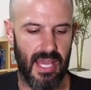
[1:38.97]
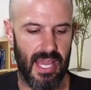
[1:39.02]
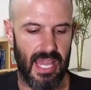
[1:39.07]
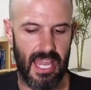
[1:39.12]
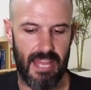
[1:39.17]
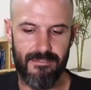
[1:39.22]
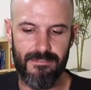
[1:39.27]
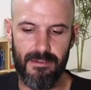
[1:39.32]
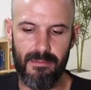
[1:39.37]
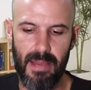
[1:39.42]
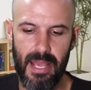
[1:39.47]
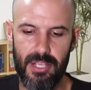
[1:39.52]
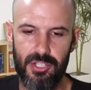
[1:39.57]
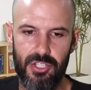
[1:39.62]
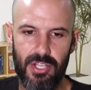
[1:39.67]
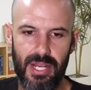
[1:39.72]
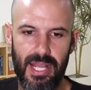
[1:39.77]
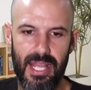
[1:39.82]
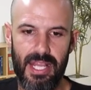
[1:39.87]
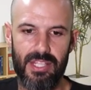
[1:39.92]

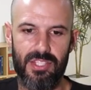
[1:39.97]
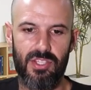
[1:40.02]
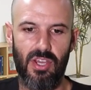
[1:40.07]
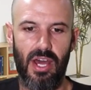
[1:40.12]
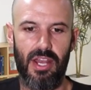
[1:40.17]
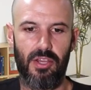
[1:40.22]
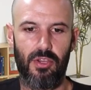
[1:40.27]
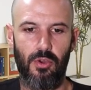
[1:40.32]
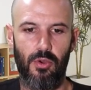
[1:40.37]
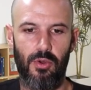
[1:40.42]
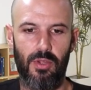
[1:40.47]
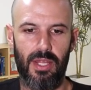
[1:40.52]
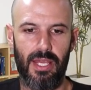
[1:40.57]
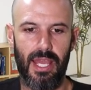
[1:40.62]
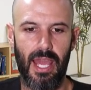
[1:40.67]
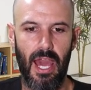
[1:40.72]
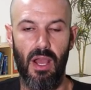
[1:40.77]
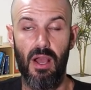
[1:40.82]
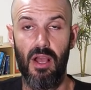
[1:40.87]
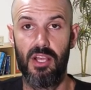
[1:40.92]
information inside a Google
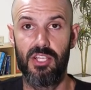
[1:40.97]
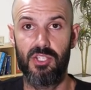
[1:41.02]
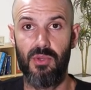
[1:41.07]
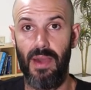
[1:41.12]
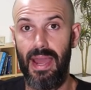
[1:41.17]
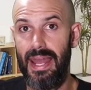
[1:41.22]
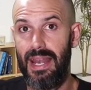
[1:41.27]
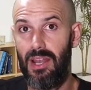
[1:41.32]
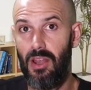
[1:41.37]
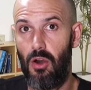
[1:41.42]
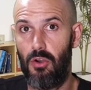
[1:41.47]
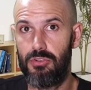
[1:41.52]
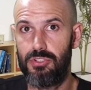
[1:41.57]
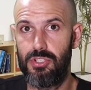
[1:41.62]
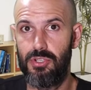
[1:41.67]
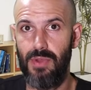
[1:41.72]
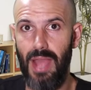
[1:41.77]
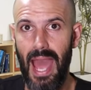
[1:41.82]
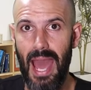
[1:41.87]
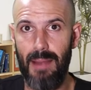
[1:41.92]
account. So I head along
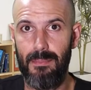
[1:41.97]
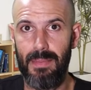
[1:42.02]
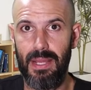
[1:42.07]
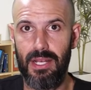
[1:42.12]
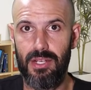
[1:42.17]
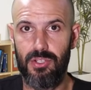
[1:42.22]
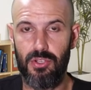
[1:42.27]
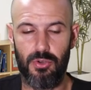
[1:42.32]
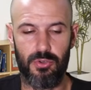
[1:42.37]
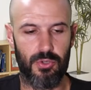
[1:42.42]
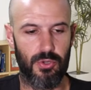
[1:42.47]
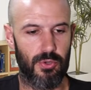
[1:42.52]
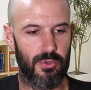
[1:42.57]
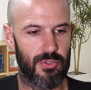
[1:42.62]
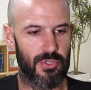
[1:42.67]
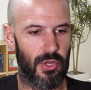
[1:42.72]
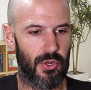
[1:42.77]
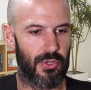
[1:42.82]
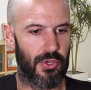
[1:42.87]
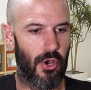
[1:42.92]
to
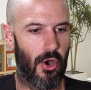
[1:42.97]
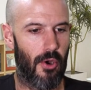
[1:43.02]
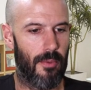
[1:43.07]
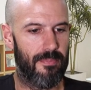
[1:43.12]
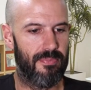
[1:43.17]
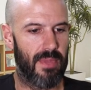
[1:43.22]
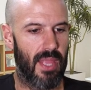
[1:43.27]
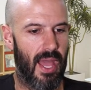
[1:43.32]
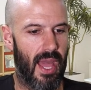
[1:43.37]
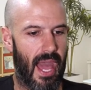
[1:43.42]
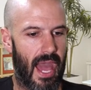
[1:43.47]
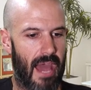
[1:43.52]
admin.google.com and